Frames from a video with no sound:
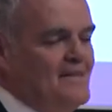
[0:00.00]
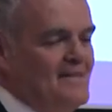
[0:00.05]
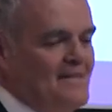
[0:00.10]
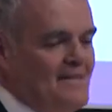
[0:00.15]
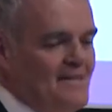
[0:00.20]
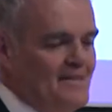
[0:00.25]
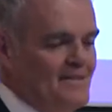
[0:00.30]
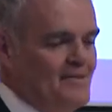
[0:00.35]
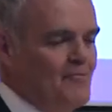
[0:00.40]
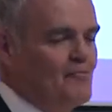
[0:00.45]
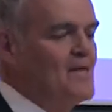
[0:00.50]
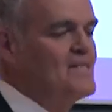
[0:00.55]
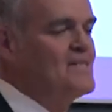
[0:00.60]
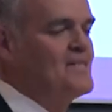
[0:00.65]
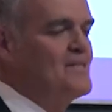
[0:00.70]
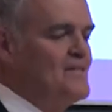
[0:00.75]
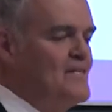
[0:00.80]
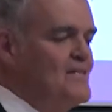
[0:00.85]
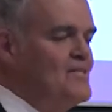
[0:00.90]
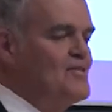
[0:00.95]
The
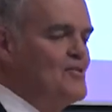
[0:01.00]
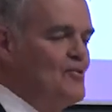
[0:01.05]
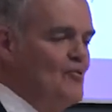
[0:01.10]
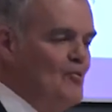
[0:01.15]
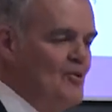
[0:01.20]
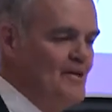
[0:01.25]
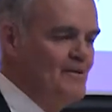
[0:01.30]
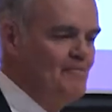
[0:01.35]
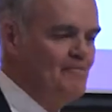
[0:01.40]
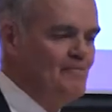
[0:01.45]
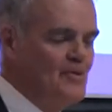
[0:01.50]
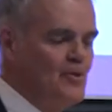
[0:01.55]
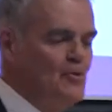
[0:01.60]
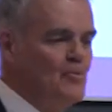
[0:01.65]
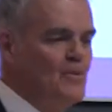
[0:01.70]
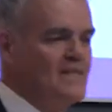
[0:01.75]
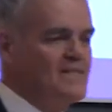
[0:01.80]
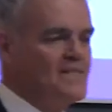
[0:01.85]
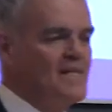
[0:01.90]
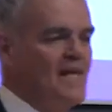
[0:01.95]
rest of this story. 2
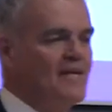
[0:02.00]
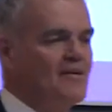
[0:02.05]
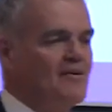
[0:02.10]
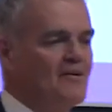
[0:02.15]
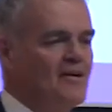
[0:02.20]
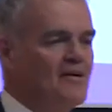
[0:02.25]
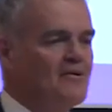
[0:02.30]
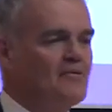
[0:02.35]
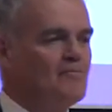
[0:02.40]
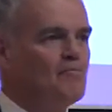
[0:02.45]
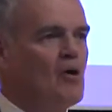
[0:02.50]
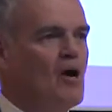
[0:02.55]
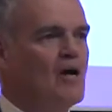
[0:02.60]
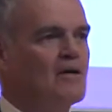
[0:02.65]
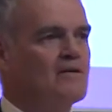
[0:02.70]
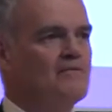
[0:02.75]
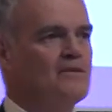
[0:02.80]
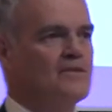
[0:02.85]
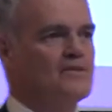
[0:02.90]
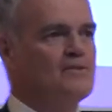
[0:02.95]
weeks later, Erin
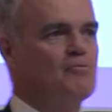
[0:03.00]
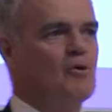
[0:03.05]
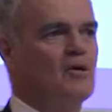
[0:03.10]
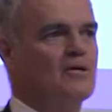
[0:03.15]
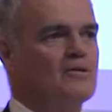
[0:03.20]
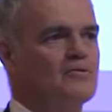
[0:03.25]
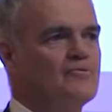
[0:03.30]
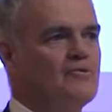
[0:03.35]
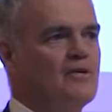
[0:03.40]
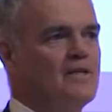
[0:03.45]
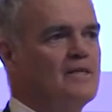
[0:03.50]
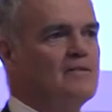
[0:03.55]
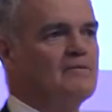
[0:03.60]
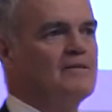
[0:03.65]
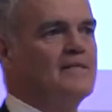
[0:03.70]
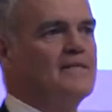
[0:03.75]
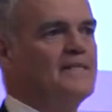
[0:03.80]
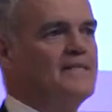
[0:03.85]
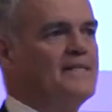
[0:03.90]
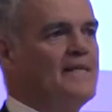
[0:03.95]
Brockovich brought her
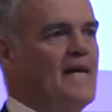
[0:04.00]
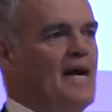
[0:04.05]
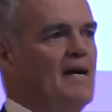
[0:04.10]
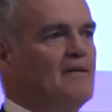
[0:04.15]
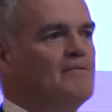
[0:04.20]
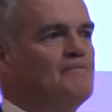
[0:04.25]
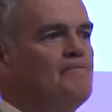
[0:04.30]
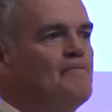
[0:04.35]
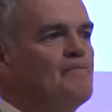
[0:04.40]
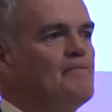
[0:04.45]
trailer into town.